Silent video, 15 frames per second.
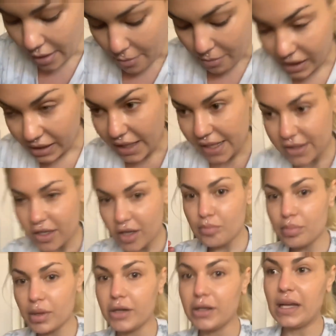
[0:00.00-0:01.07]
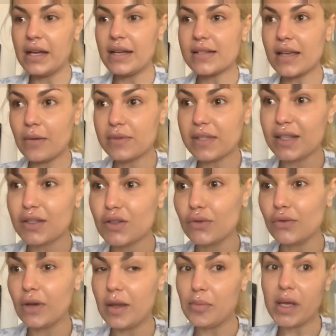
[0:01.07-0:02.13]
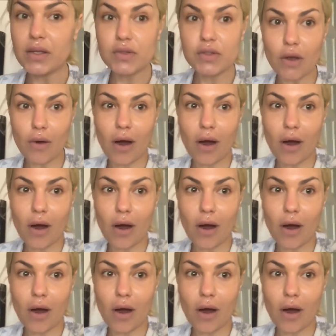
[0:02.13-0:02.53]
My legs are burning because I was like scraping so